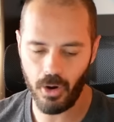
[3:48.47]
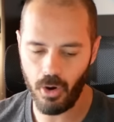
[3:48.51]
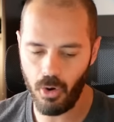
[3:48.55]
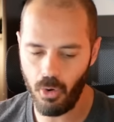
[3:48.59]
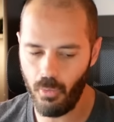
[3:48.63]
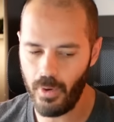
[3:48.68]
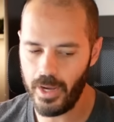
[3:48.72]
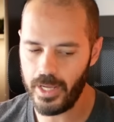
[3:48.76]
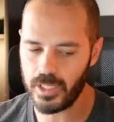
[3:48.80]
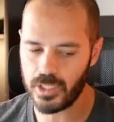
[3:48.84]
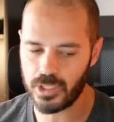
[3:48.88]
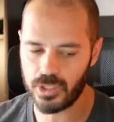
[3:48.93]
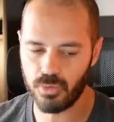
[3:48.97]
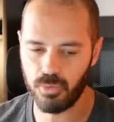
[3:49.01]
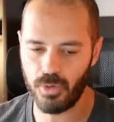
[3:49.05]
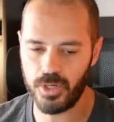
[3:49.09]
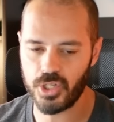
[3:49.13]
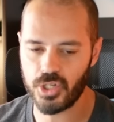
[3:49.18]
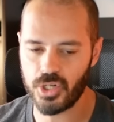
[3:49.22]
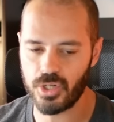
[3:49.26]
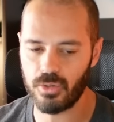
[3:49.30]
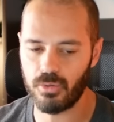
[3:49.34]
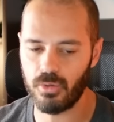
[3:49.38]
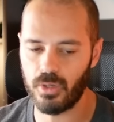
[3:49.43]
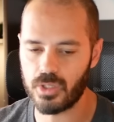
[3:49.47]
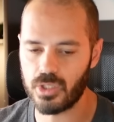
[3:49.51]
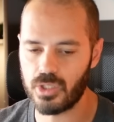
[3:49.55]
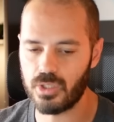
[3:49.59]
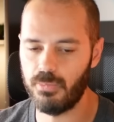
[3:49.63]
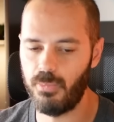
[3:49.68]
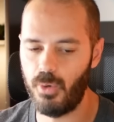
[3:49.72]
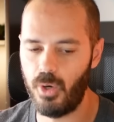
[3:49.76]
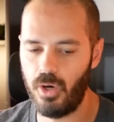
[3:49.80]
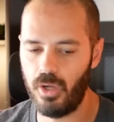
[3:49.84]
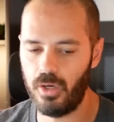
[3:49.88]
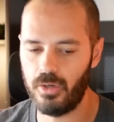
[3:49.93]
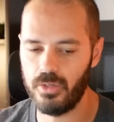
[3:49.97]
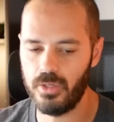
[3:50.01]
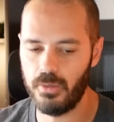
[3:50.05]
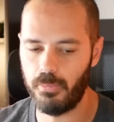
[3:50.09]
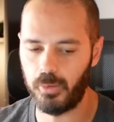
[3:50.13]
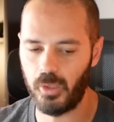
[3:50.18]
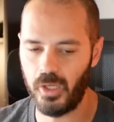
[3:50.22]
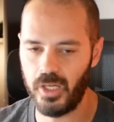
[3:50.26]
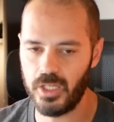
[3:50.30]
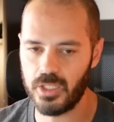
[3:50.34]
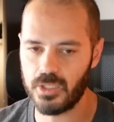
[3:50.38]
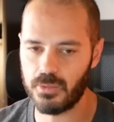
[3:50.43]
always switching to a smaller
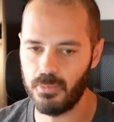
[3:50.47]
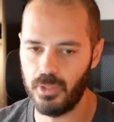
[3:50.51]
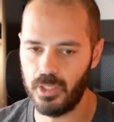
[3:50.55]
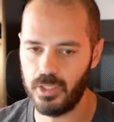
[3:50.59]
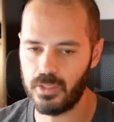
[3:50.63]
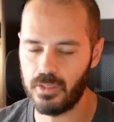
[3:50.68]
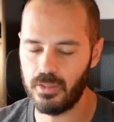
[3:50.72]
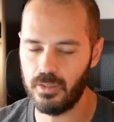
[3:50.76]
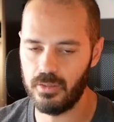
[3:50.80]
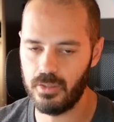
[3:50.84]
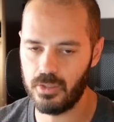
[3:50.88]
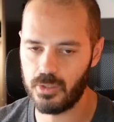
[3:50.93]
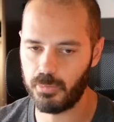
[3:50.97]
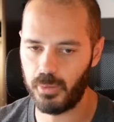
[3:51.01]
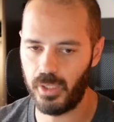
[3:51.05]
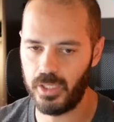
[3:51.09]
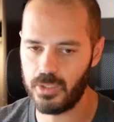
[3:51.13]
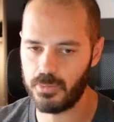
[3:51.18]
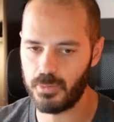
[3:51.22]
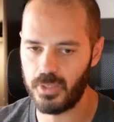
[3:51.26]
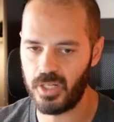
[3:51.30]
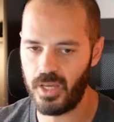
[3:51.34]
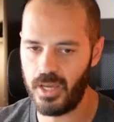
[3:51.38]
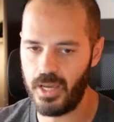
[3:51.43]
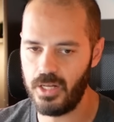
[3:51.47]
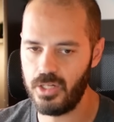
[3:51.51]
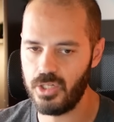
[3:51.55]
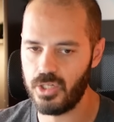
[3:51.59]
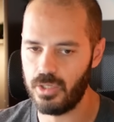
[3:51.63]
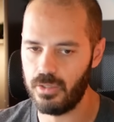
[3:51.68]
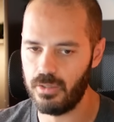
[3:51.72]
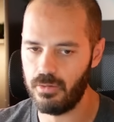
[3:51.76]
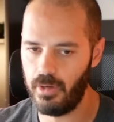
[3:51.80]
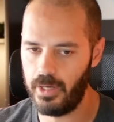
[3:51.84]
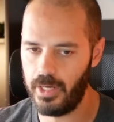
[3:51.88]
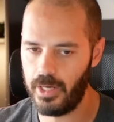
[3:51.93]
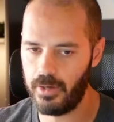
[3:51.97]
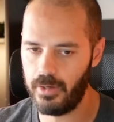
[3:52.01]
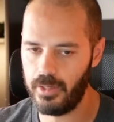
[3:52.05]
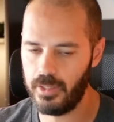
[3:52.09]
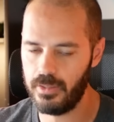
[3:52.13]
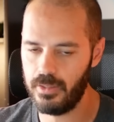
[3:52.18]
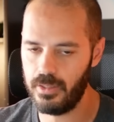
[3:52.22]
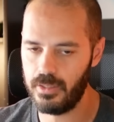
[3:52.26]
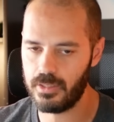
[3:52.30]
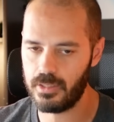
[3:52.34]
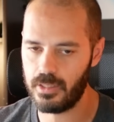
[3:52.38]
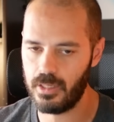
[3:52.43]
displacement engine, here
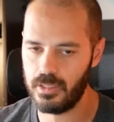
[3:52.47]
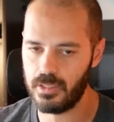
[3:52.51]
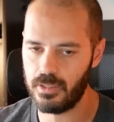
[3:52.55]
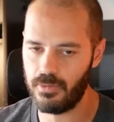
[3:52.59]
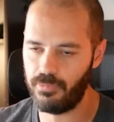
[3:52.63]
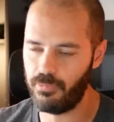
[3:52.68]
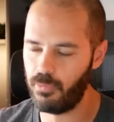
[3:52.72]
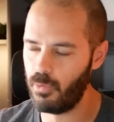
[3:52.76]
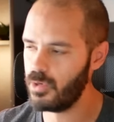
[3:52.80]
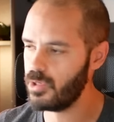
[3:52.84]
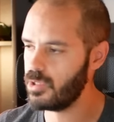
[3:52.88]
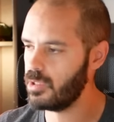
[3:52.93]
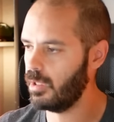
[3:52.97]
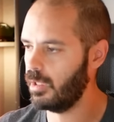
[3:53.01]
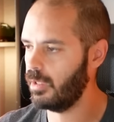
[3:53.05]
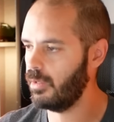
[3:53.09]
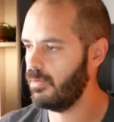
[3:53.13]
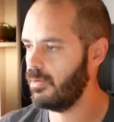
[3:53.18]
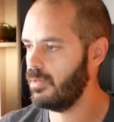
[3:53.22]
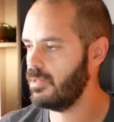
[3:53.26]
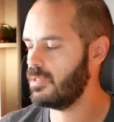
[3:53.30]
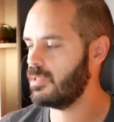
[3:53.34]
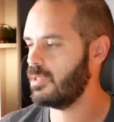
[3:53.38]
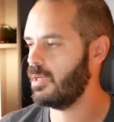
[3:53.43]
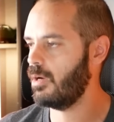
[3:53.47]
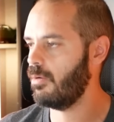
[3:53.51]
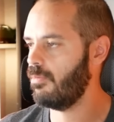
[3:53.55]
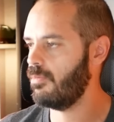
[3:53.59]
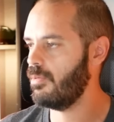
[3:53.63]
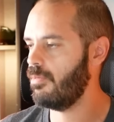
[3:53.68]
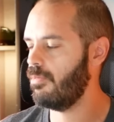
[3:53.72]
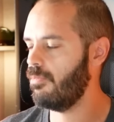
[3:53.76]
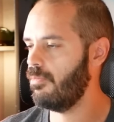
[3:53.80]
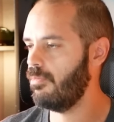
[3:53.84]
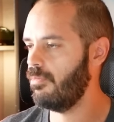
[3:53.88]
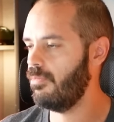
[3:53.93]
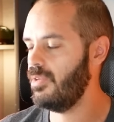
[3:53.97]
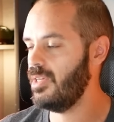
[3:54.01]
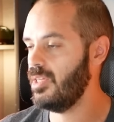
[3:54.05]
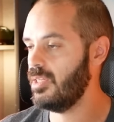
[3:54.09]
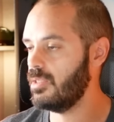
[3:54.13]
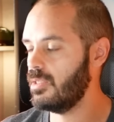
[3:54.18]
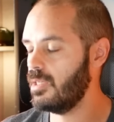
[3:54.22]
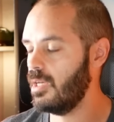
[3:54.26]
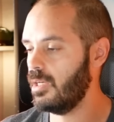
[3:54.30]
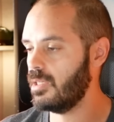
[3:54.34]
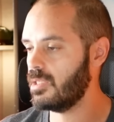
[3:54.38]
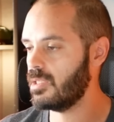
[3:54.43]
in this case a 4-cylinder instead of the
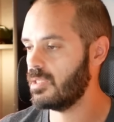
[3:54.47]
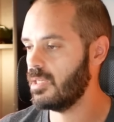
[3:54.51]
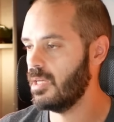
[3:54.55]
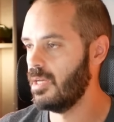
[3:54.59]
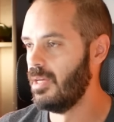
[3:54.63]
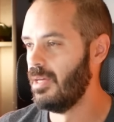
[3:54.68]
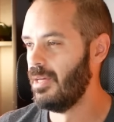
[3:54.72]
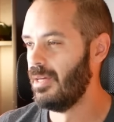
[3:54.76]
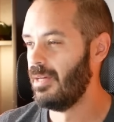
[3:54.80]
V6,